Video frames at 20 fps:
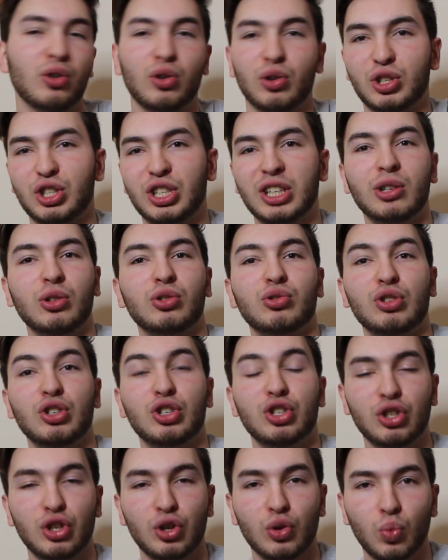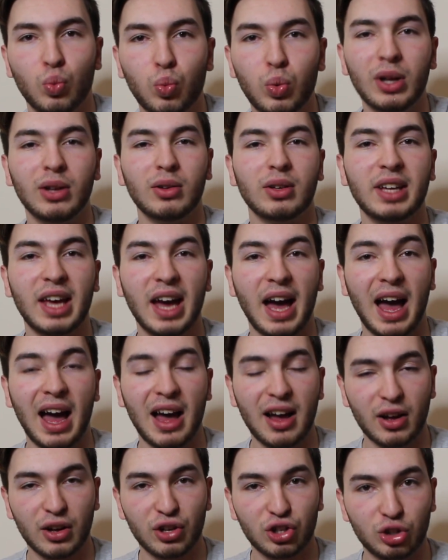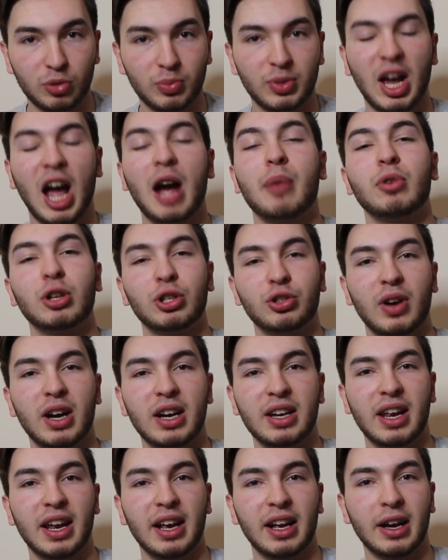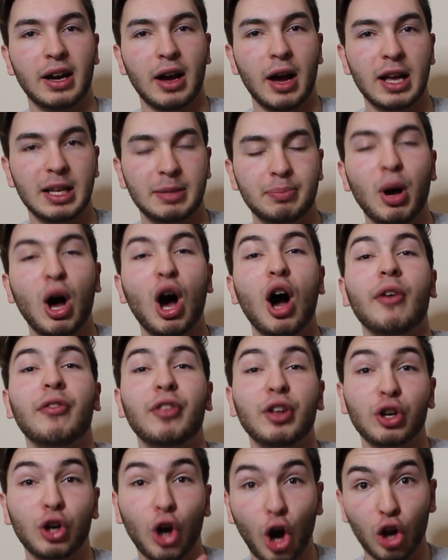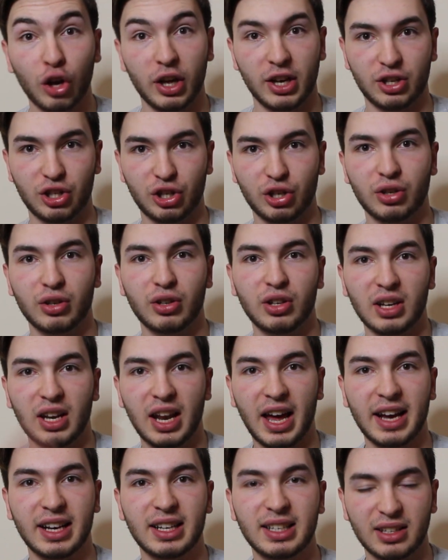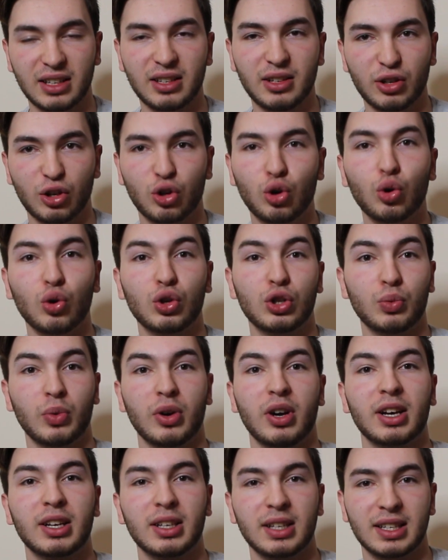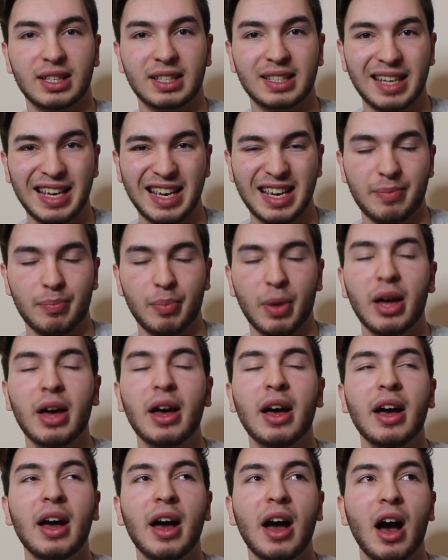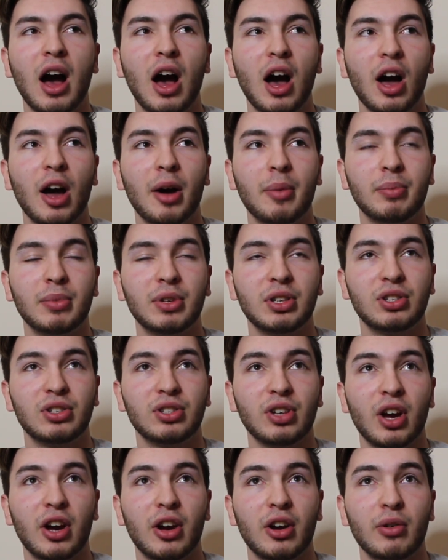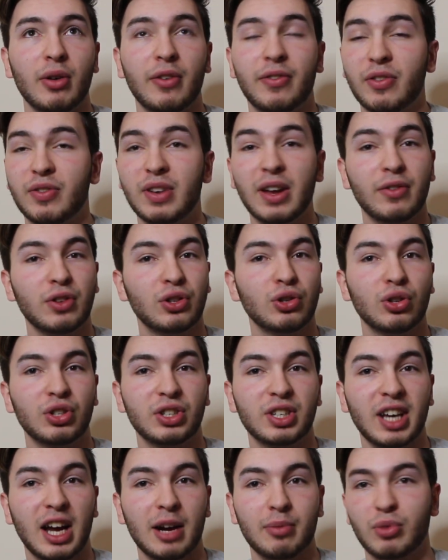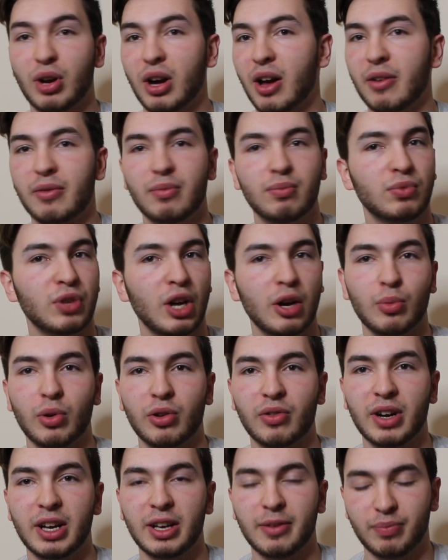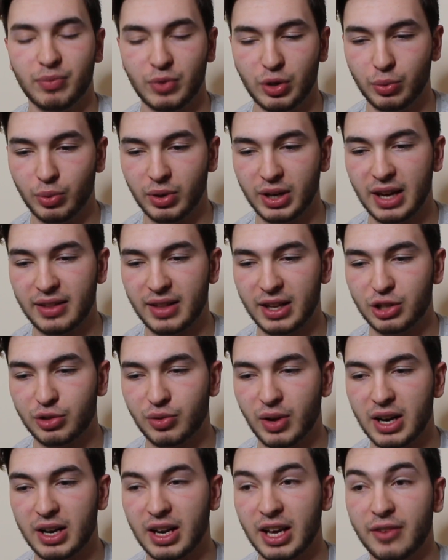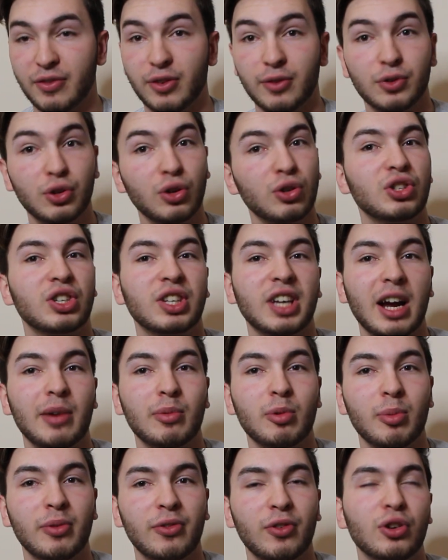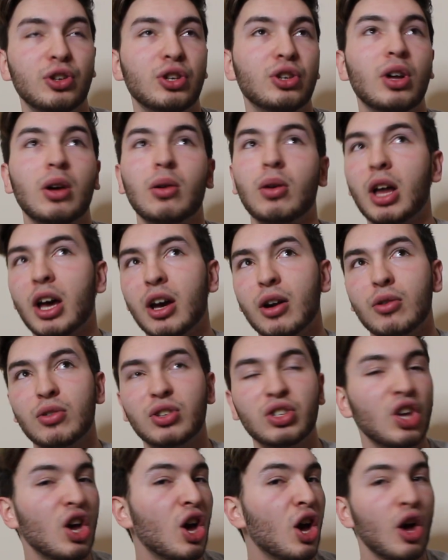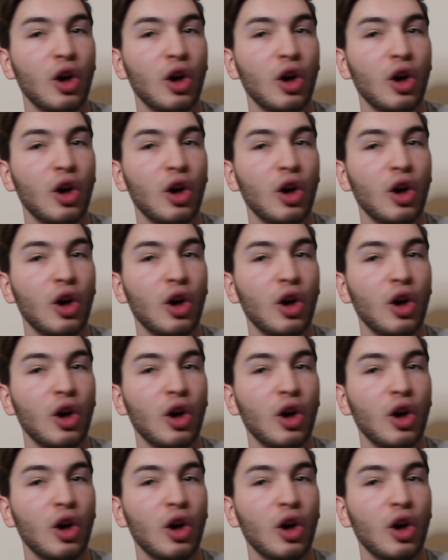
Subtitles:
or children's, you will get some camera training as part of the college like coursework scheme. So if you've never touched a camera, don't worry, you will get that training. If you've touched a camera before and you know loads,